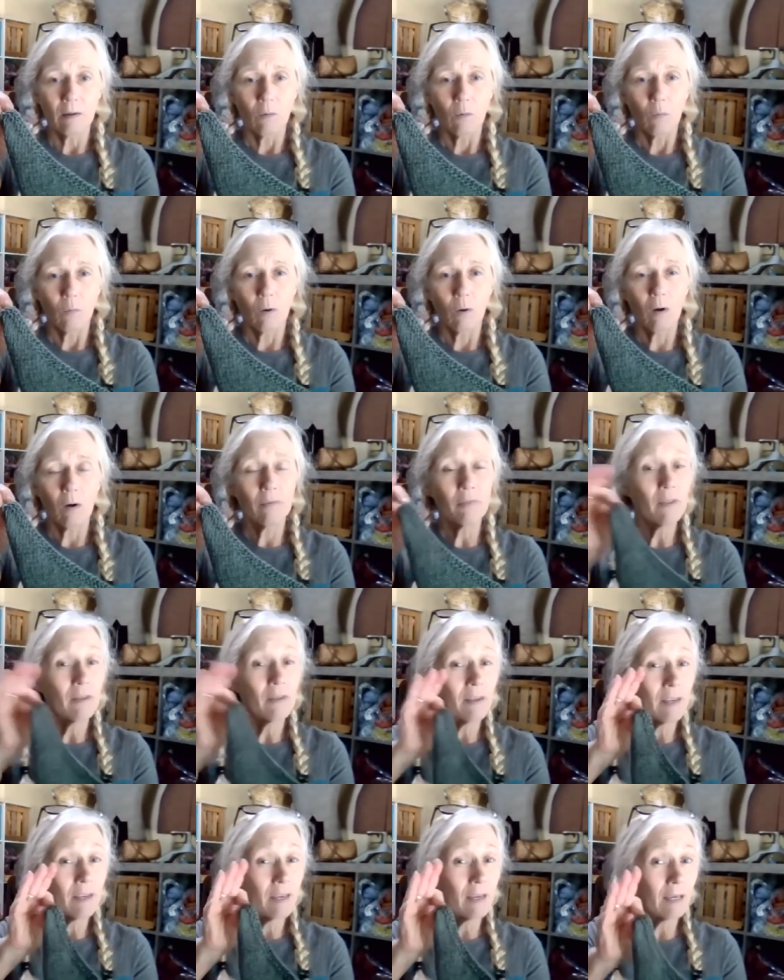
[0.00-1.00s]
on
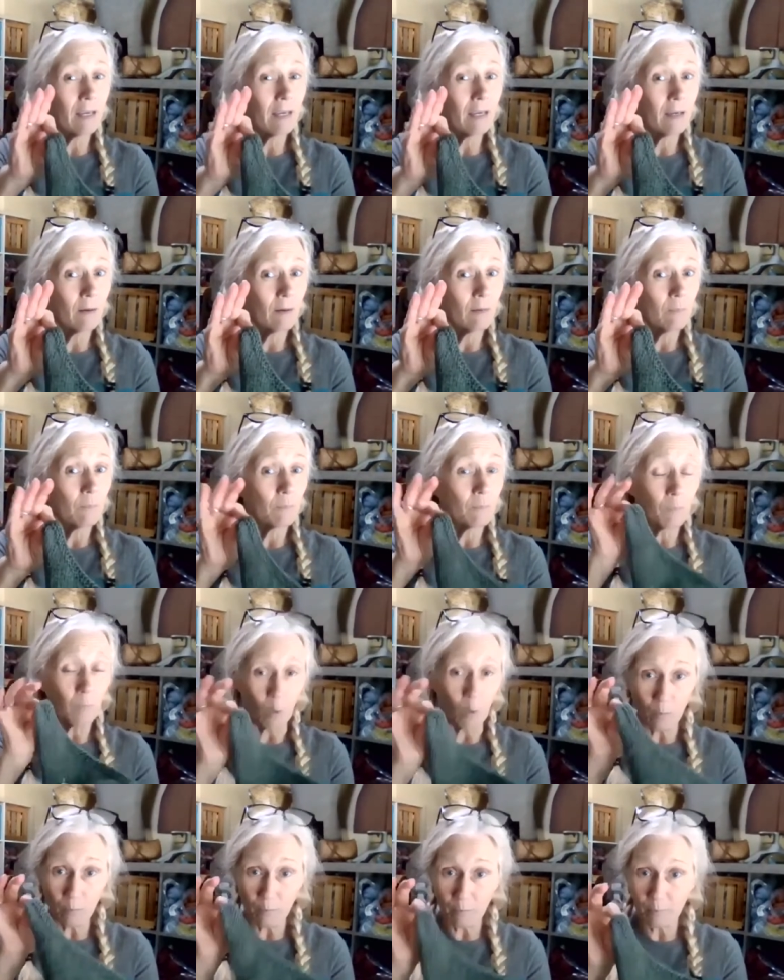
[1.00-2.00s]

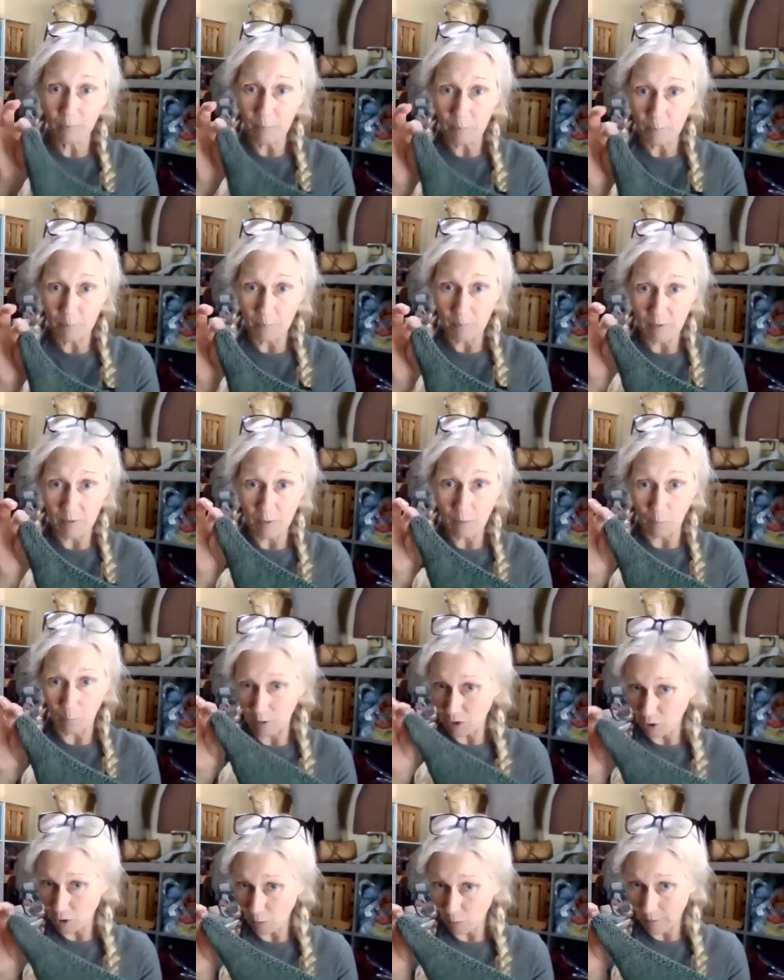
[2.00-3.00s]
both the
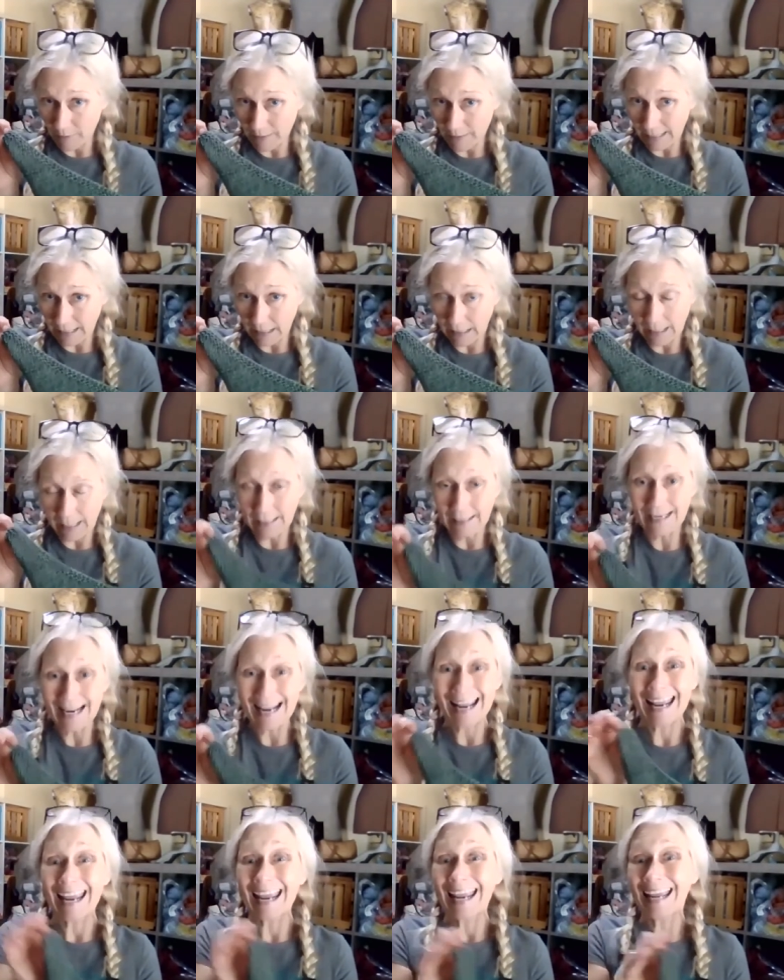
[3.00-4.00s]
original one that I did
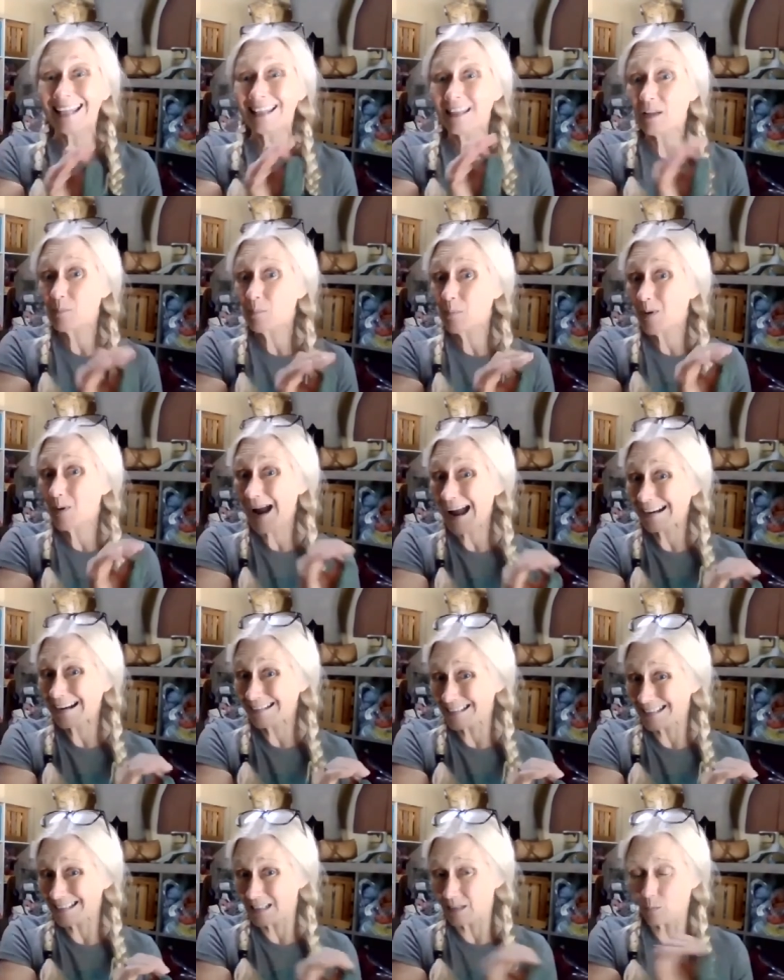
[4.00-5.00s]
and the
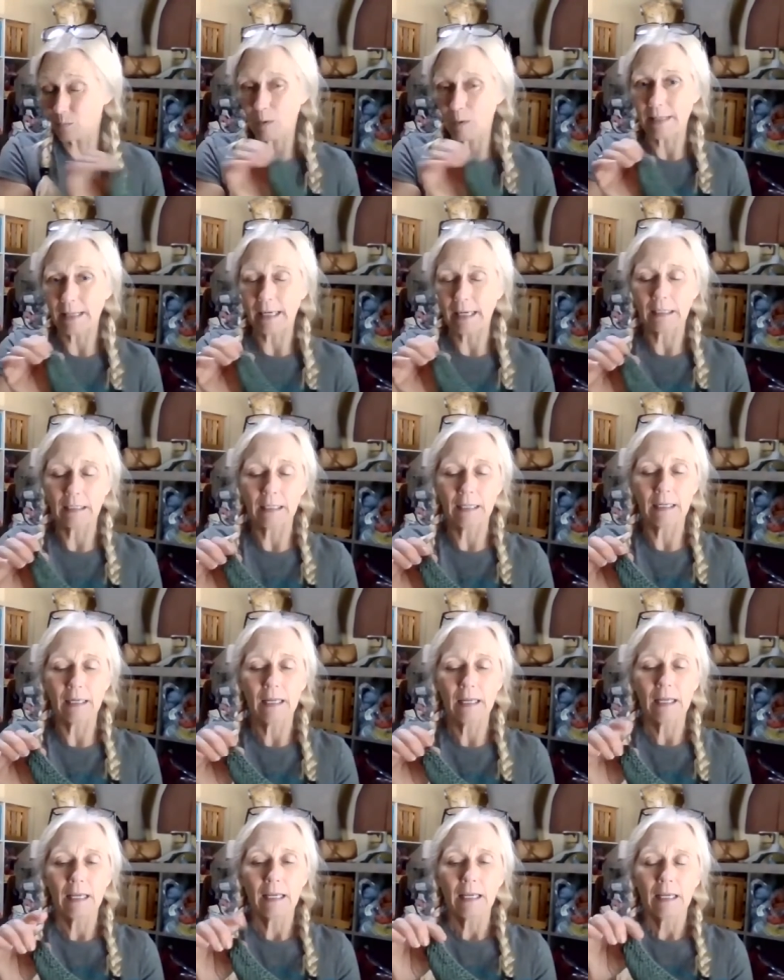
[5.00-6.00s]
practice one that I did,
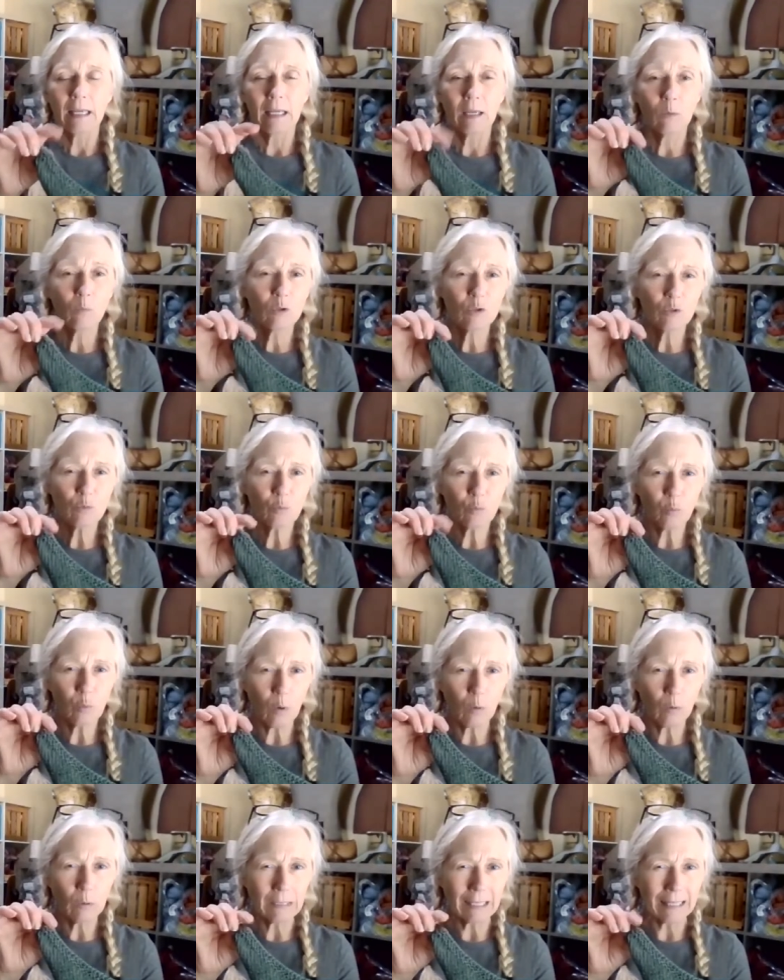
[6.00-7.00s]
it was
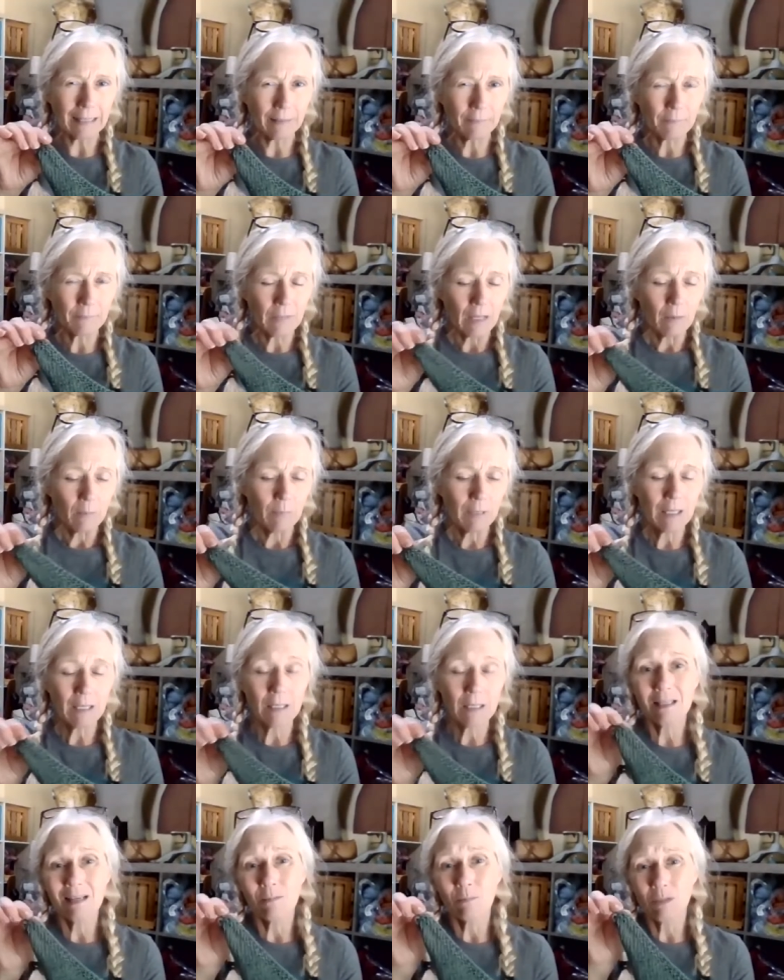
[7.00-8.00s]
rolling
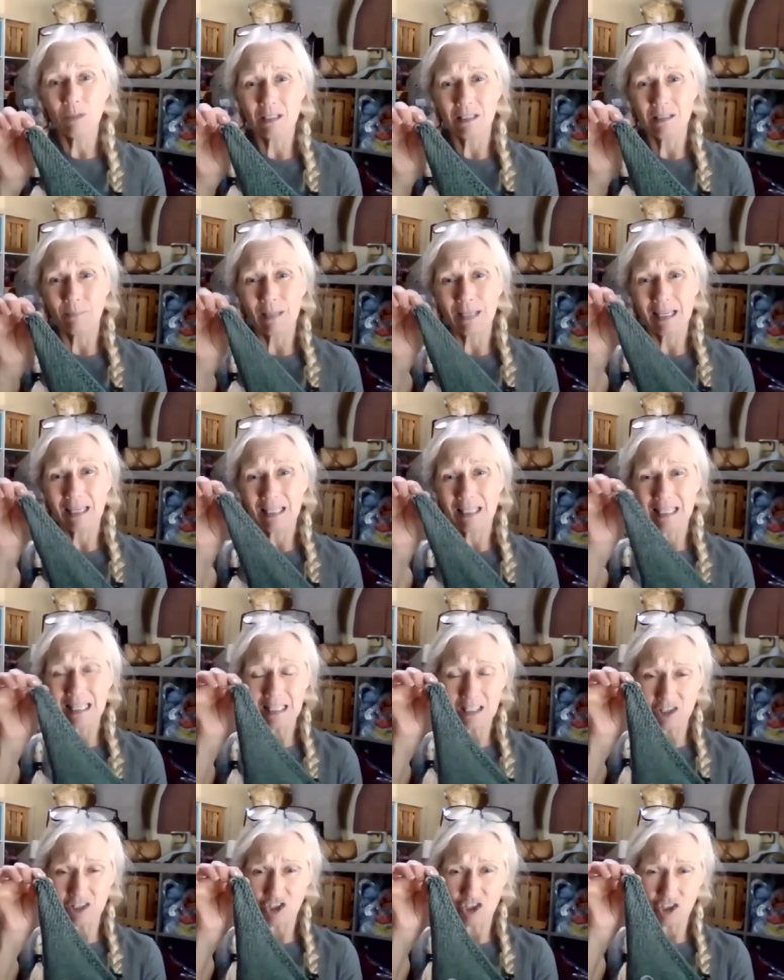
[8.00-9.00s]
because
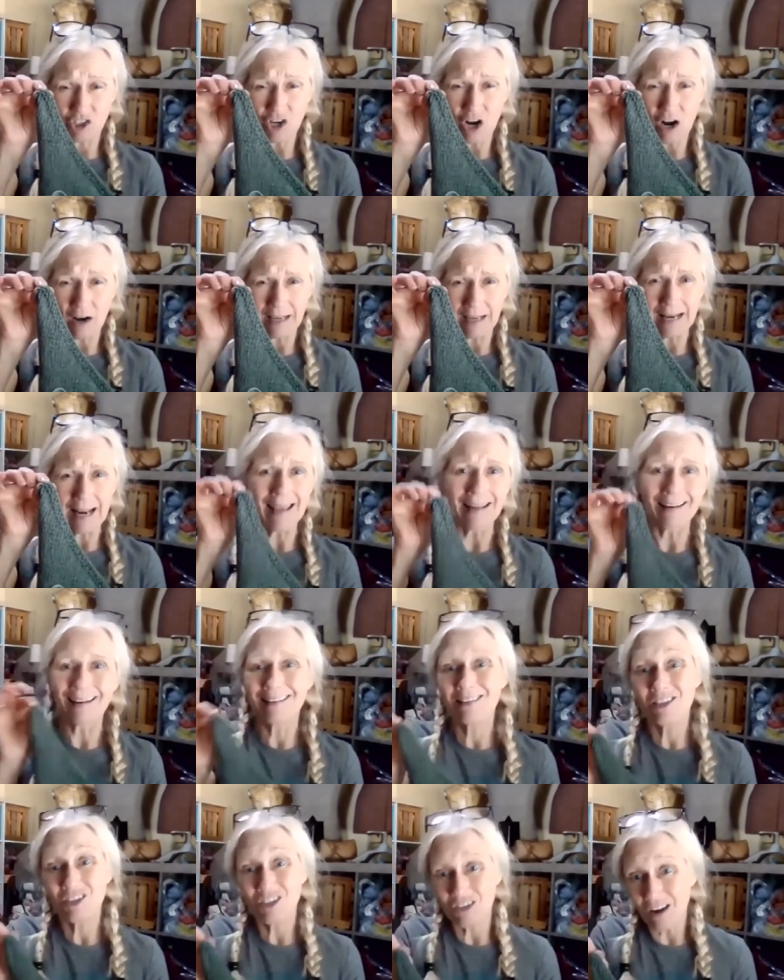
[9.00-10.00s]
it's stockinette,
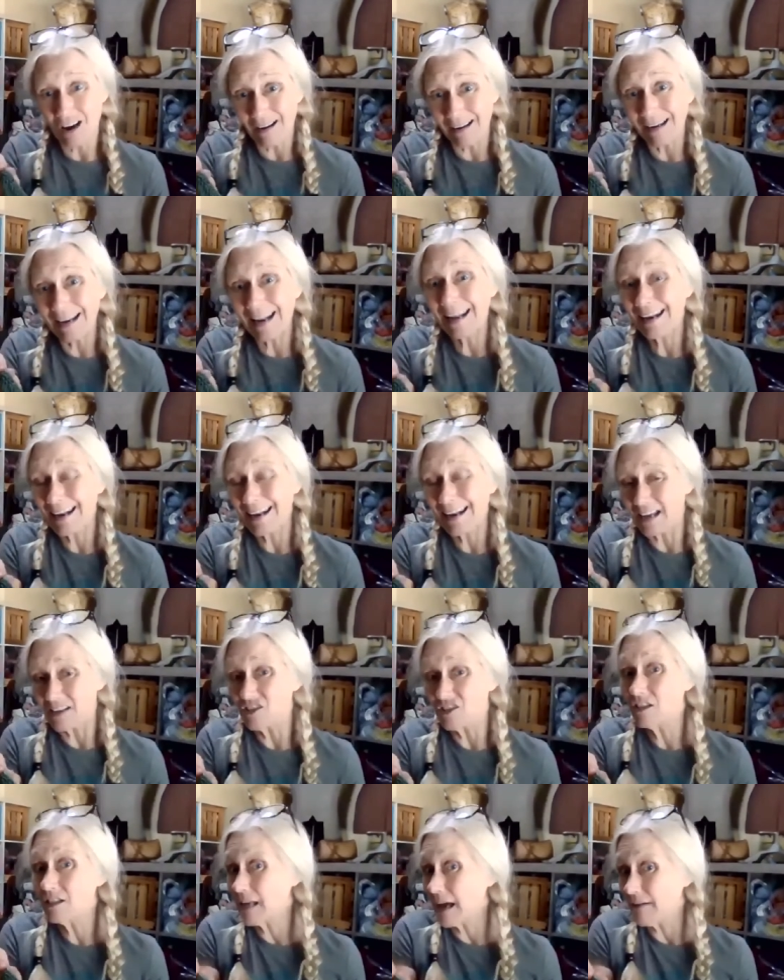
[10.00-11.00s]
and stockinette
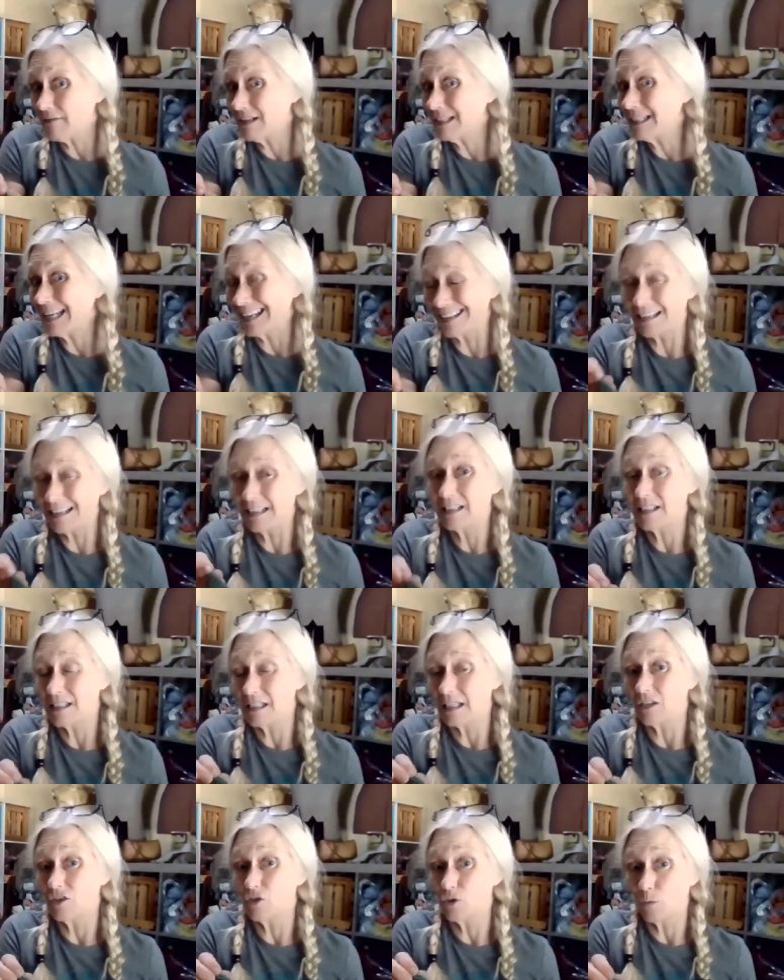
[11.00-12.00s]
edges have a
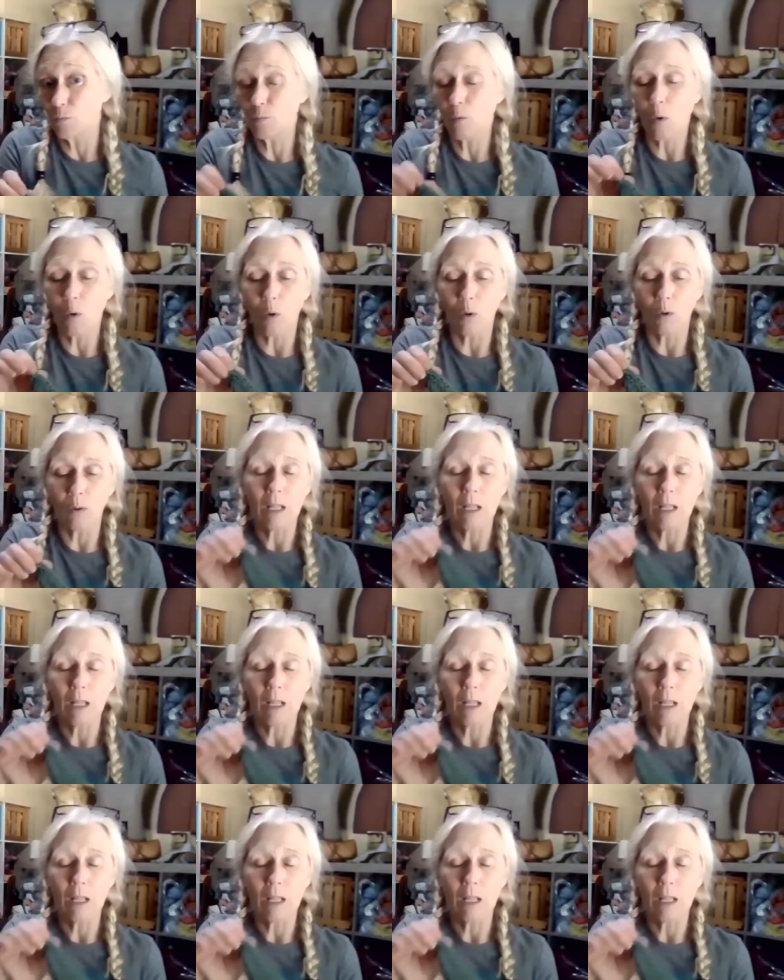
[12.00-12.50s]
tendency to roll.